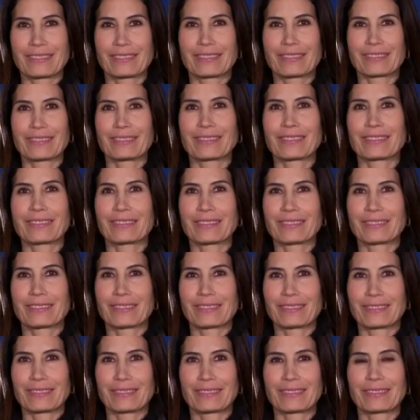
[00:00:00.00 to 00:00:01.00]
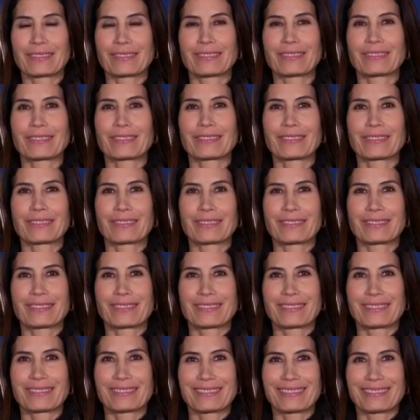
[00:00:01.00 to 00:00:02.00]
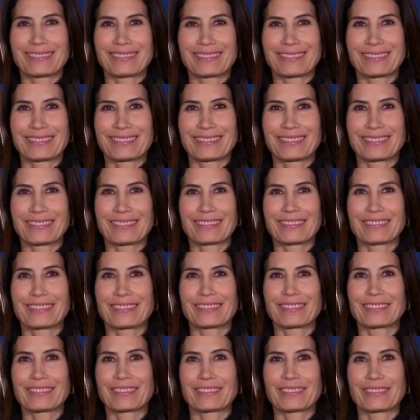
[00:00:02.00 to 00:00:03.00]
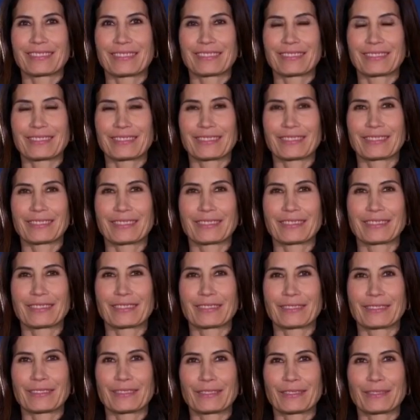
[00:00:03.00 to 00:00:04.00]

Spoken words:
No words are spoken by the person on screen.